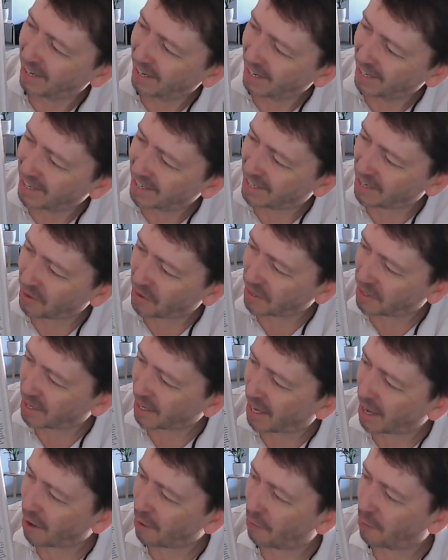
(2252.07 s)
So there's the
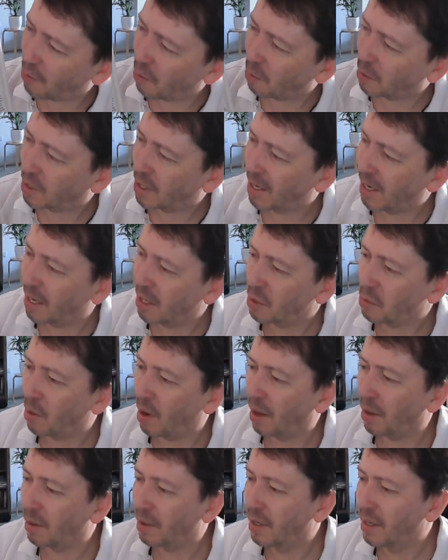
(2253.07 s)
Gearforged in here as
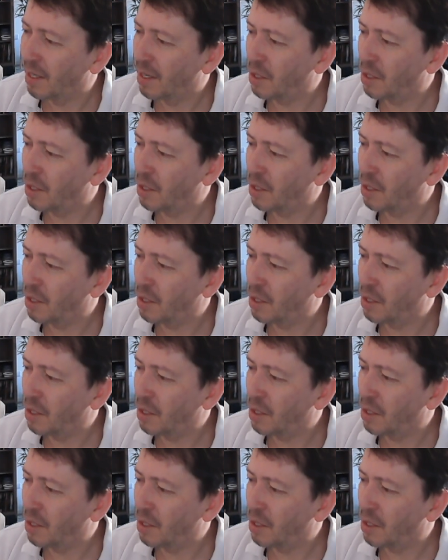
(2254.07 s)
well.